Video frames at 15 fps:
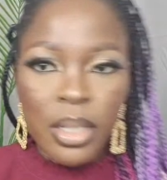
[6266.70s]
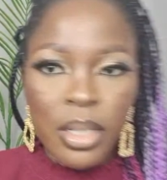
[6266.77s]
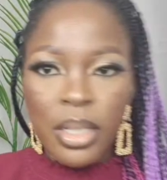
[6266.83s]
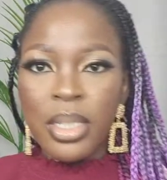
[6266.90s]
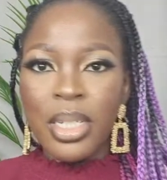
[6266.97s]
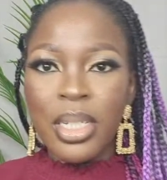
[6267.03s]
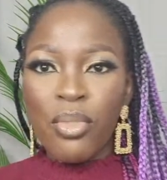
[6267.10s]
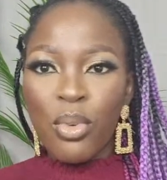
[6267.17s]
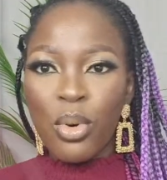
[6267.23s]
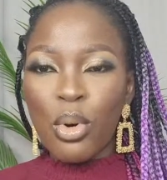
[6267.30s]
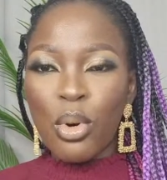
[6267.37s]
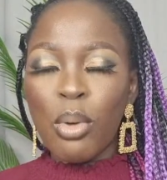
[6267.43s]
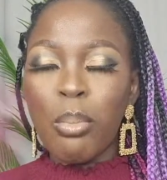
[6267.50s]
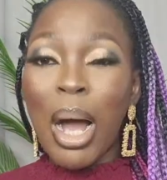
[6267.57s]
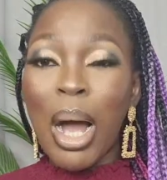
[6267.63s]
Chef
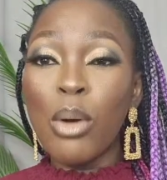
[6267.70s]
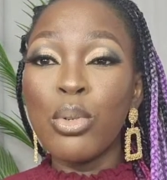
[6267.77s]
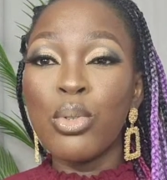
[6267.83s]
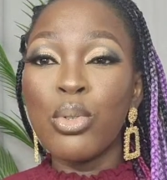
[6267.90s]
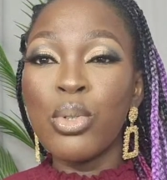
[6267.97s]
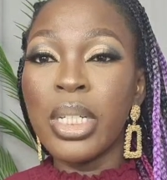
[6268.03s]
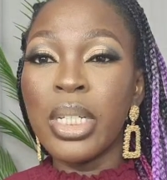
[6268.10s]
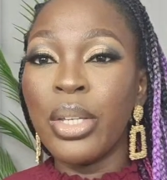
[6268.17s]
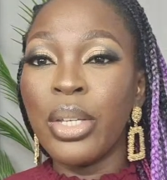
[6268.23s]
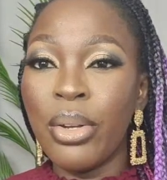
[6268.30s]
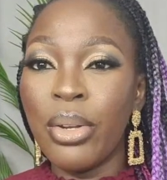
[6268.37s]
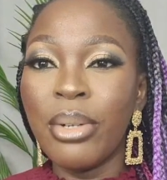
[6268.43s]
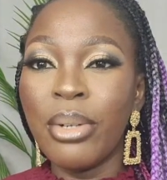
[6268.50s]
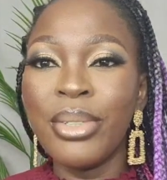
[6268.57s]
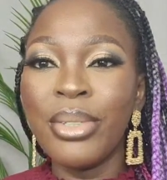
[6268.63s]
Ororo
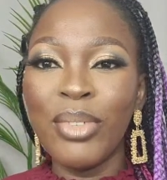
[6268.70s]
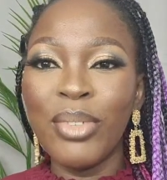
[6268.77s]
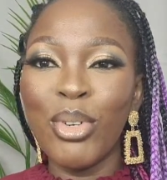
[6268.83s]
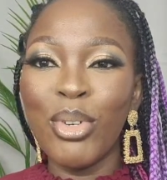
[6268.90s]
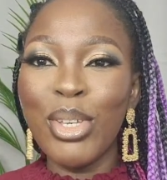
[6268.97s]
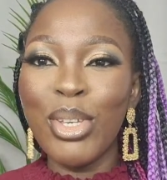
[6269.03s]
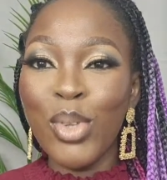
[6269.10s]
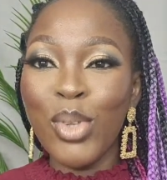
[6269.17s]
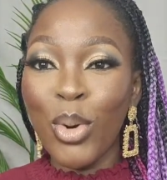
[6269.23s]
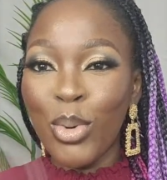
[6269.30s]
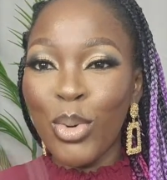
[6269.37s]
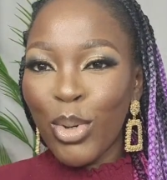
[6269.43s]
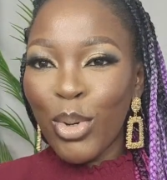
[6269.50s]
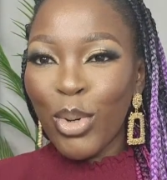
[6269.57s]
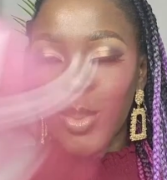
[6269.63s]
Paojuni, even though it's not
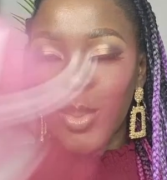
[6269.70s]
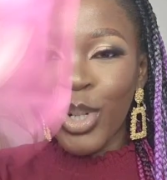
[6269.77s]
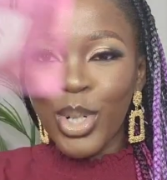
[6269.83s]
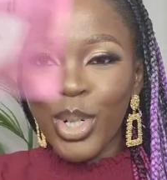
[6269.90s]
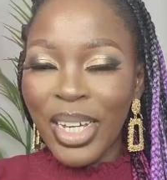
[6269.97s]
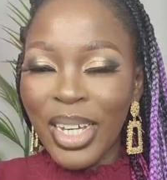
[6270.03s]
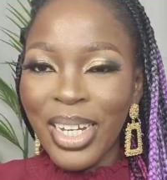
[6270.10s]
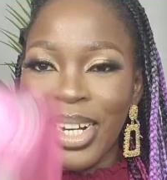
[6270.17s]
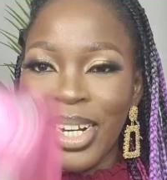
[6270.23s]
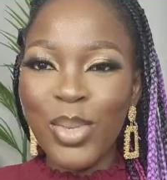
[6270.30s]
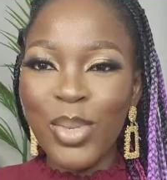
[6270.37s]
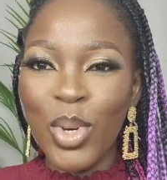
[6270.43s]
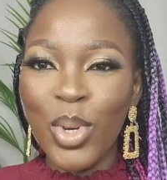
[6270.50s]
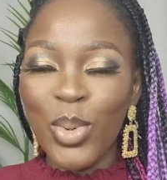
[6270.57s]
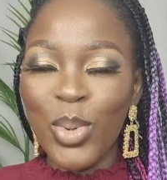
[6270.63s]
Ororo, but yeah,
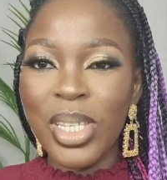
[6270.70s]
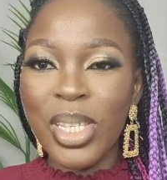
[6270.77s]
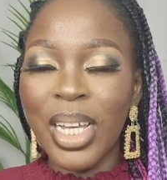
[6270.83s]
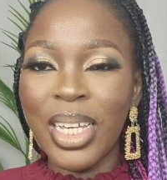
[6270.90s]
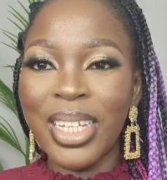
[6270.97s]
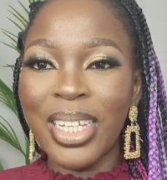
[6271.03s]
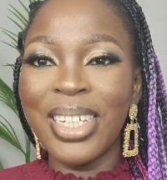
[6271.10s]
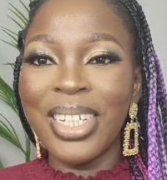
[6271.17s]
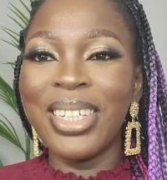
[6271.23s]
that's what it looks like.